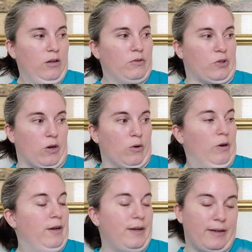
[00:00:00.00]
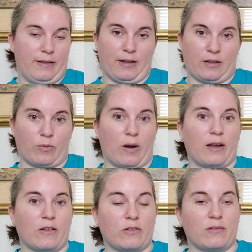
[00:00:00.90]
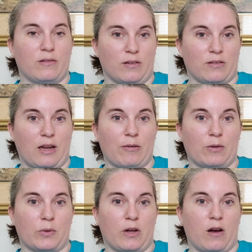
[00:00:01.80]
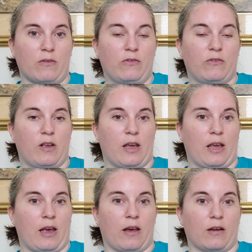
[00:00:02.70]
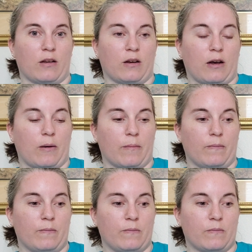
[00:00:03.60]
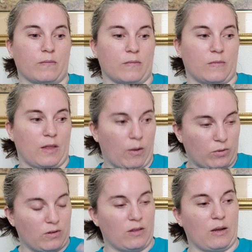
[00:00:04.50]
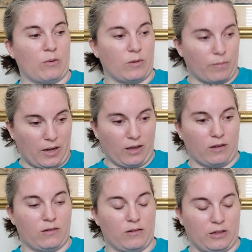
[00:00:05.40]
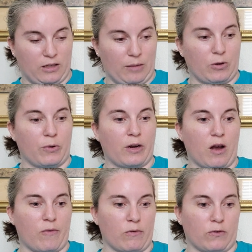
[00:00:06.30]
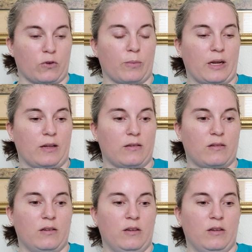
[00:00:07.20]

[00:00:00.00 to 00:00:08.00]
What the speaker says: So that's why the siren went off, and they would make it keep going off every few minutes.